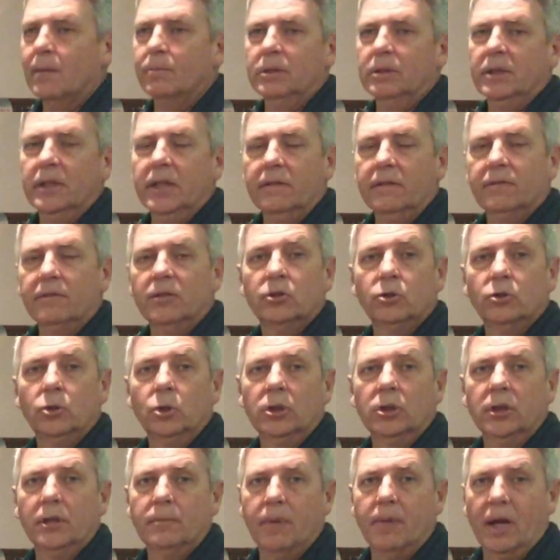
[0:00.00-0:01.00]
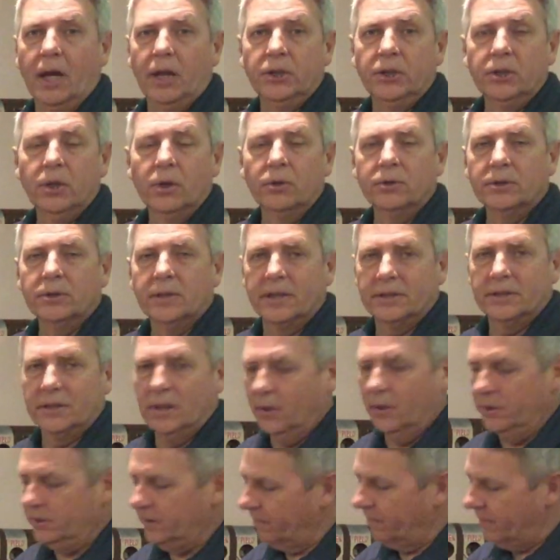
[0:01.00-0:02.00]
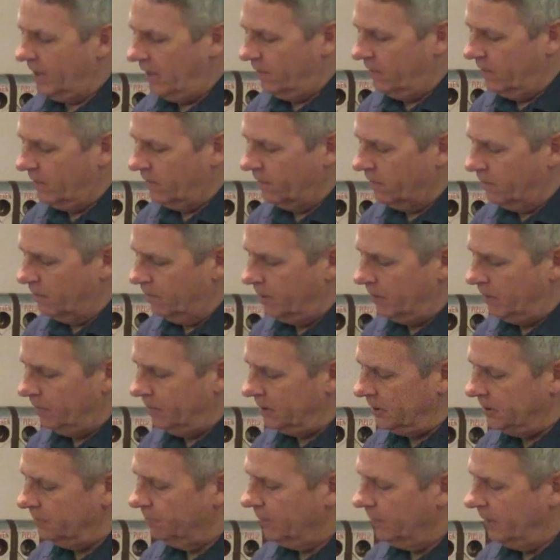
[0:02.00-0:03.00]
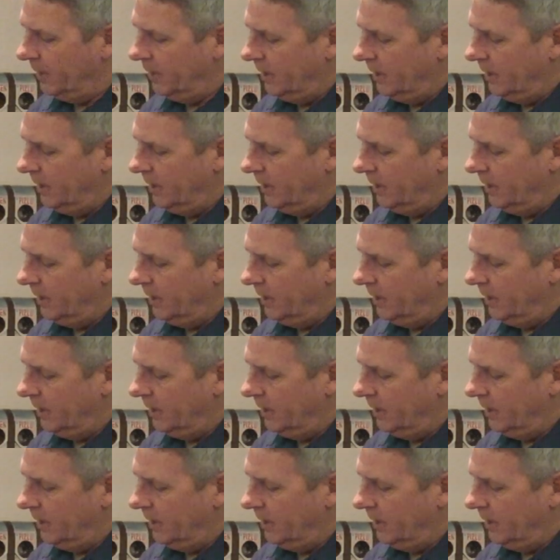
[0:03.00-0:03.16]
I believe, is Dueling Banjos. That's always a favorite for people.